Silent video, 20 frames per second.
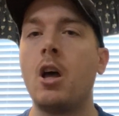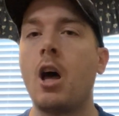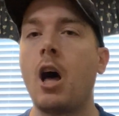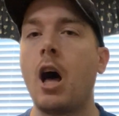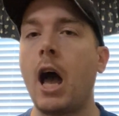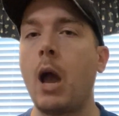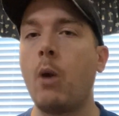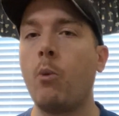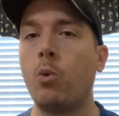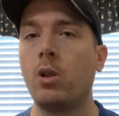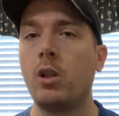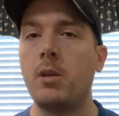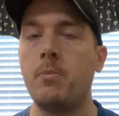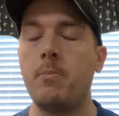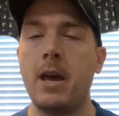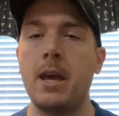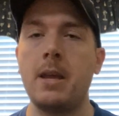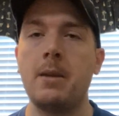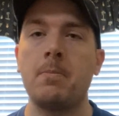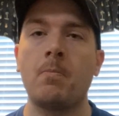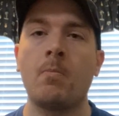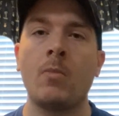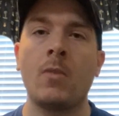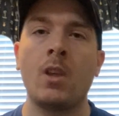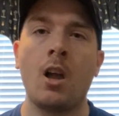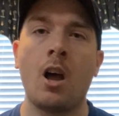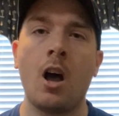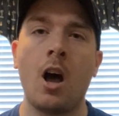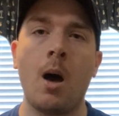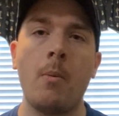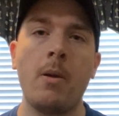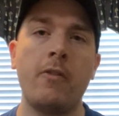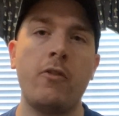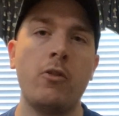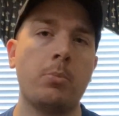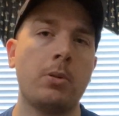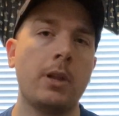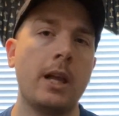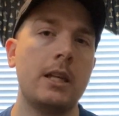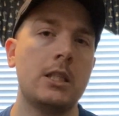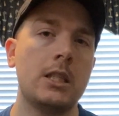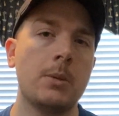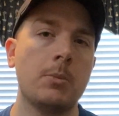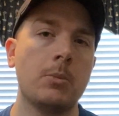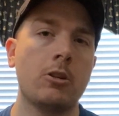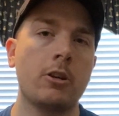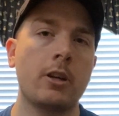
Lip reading: I will admit, if you played similar